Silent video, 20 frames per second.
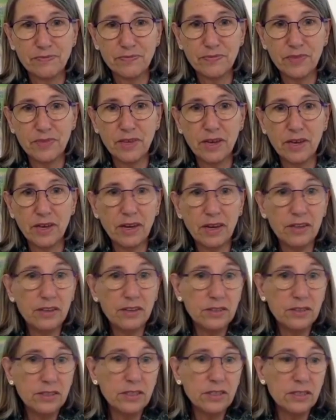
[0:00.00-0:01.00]
Yeah, I
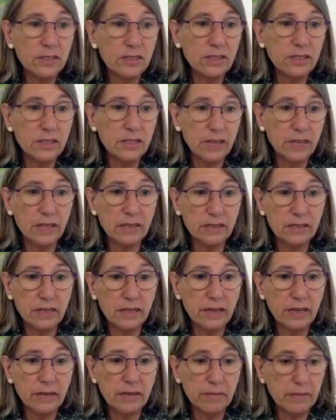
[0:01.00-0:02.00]
used to get the
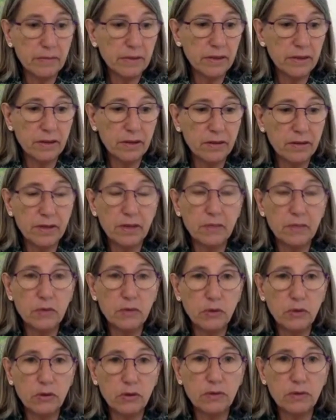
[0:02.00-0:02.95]
same. I don't anymore.